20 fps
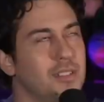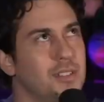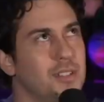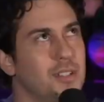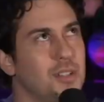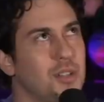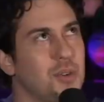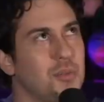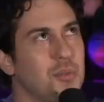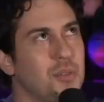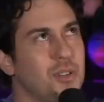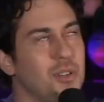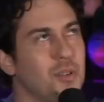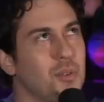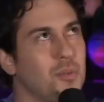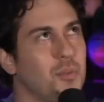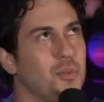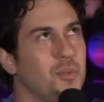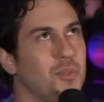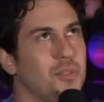you know, when
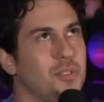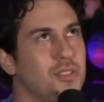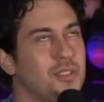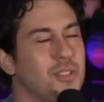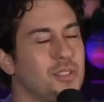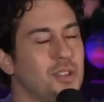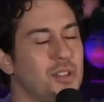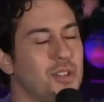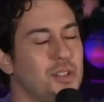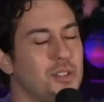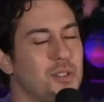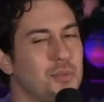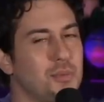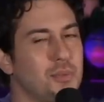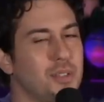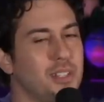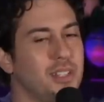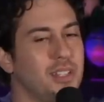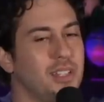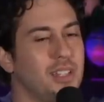you start to
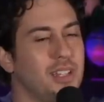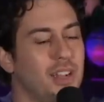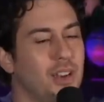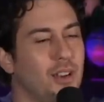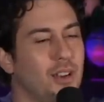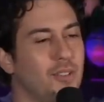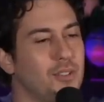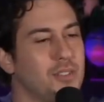really care